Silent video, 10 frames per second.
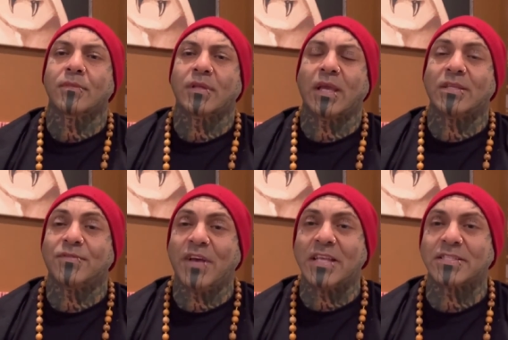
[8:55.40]
Okay, it's
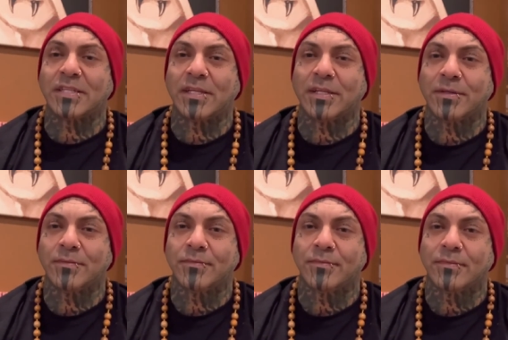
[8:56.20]
fascinating.
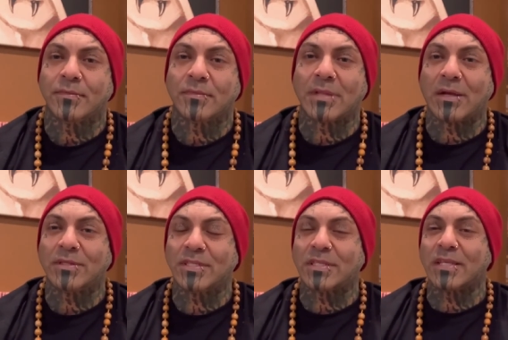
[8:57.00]
Now
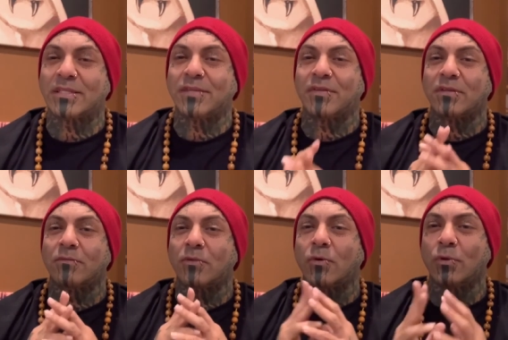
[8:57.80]
this gets even
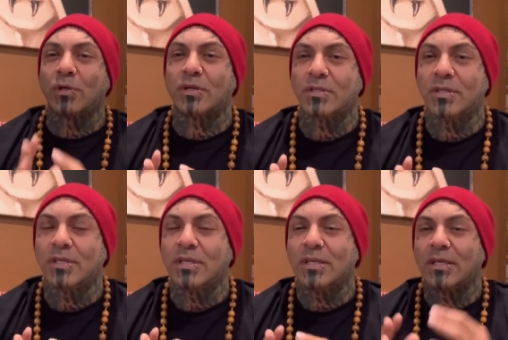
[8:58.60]
cooler.
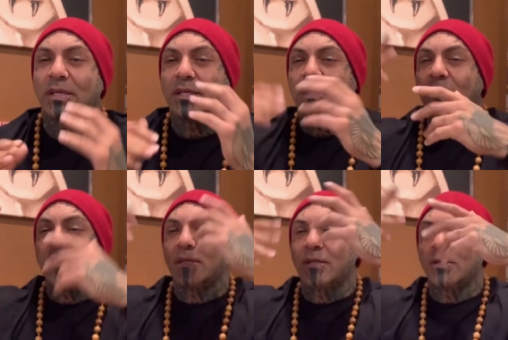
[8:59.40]

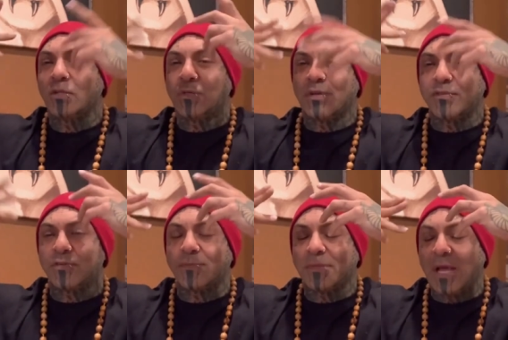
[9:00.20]
You have your
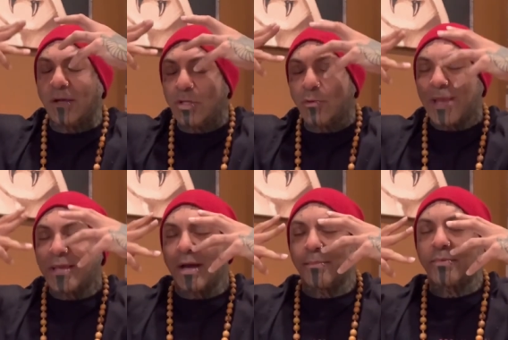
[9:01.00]
dream. Now you
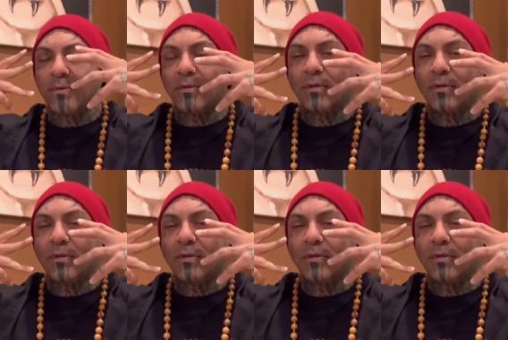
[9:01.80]
wake up.